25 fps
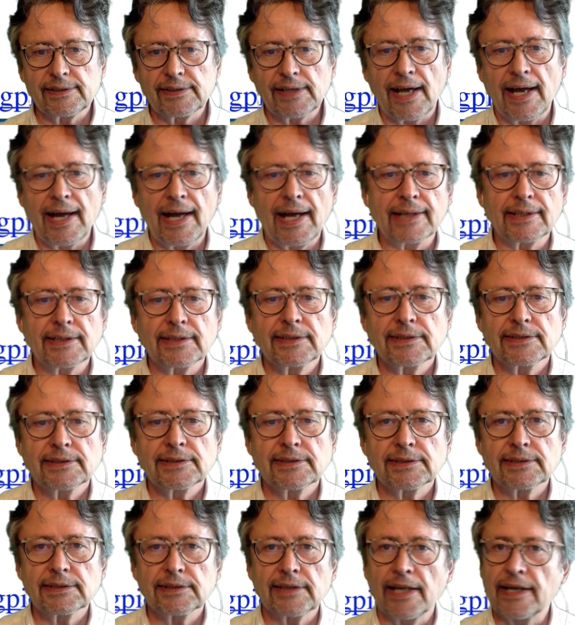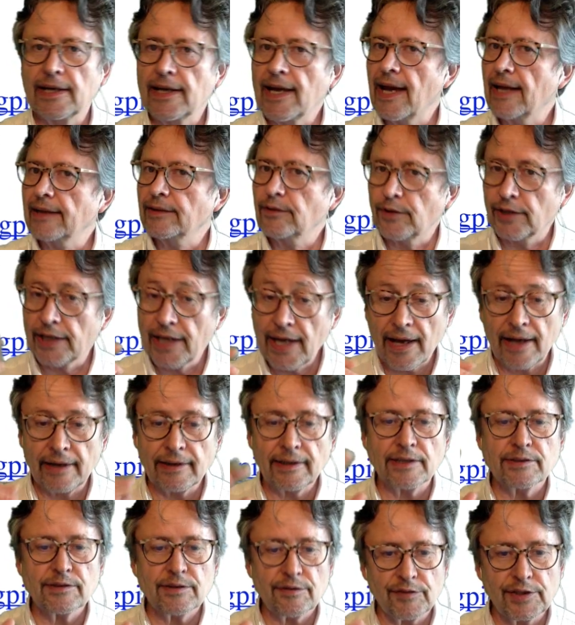that's a
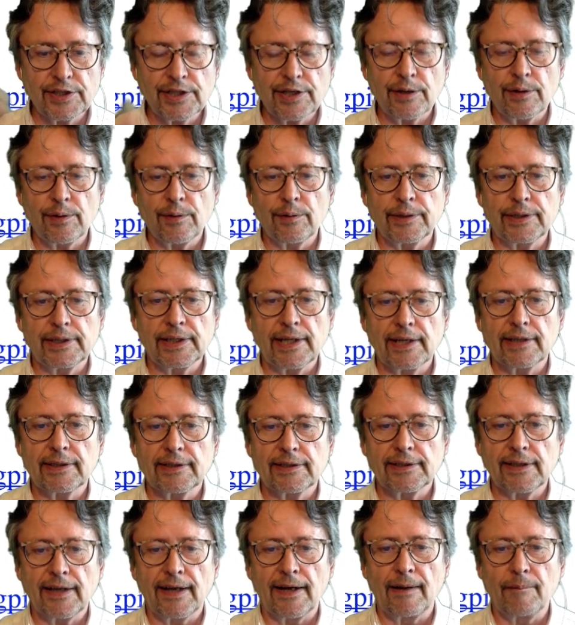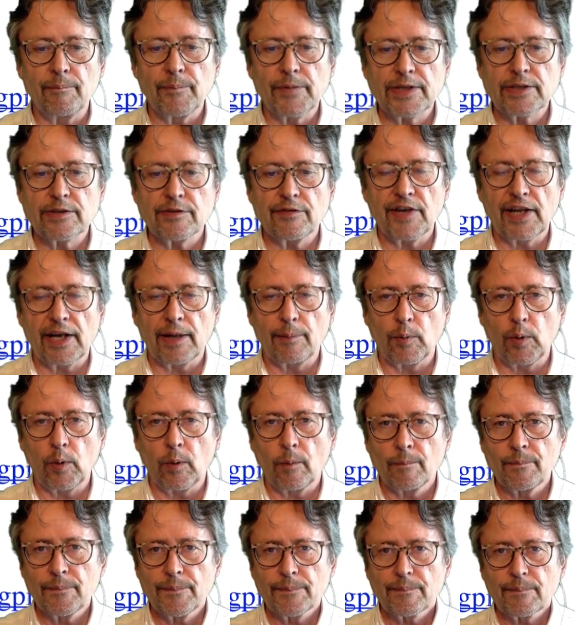video that is
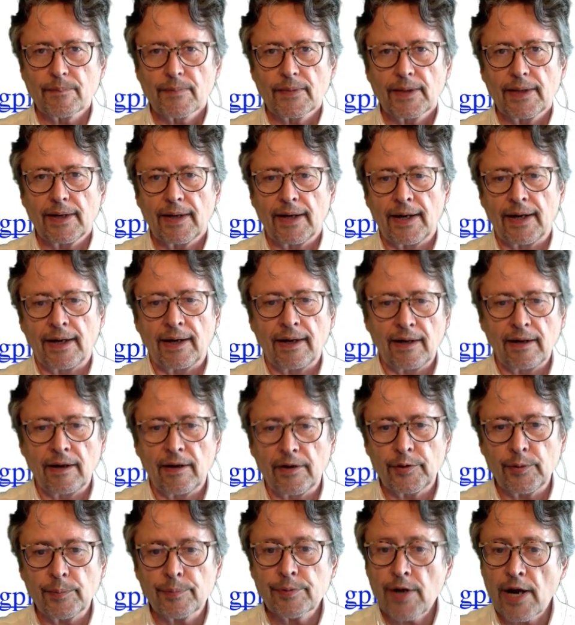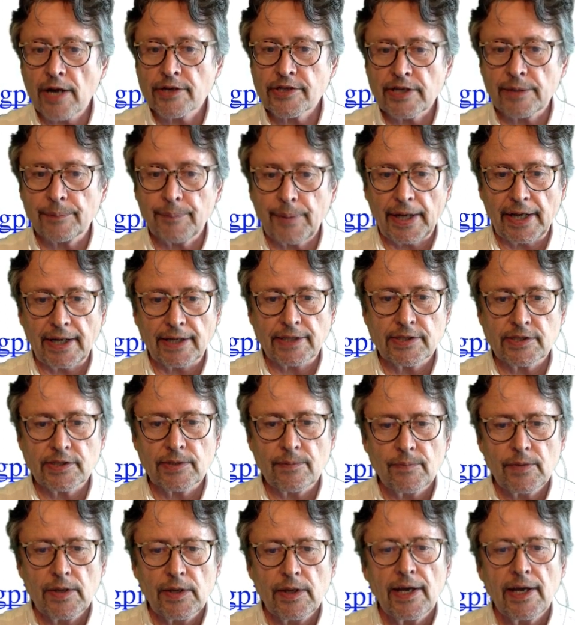available on the project page.